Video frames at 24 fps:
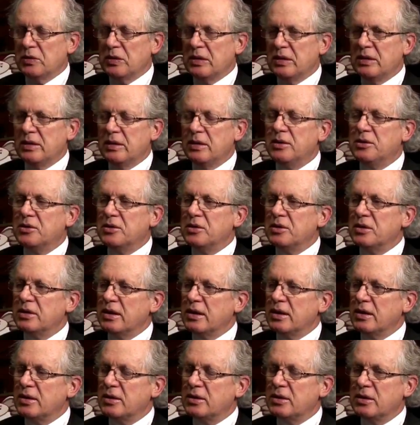it teaches
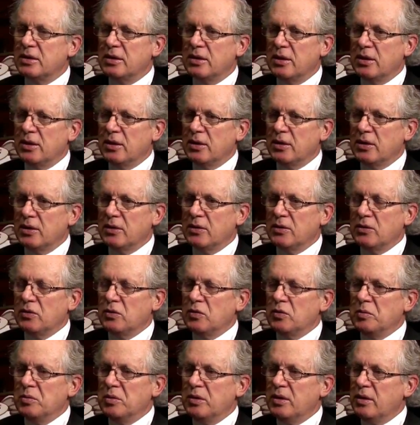us to
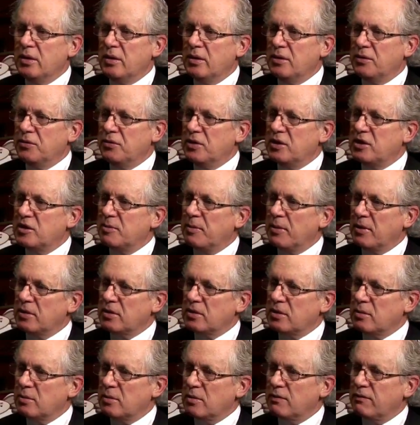be
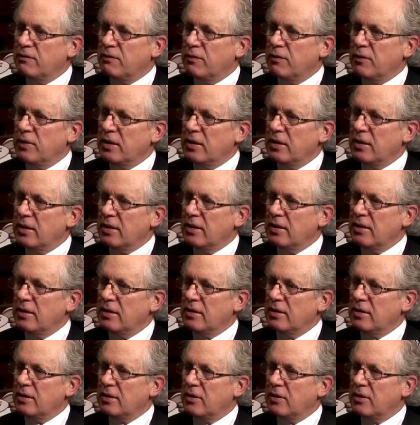responsible for one another.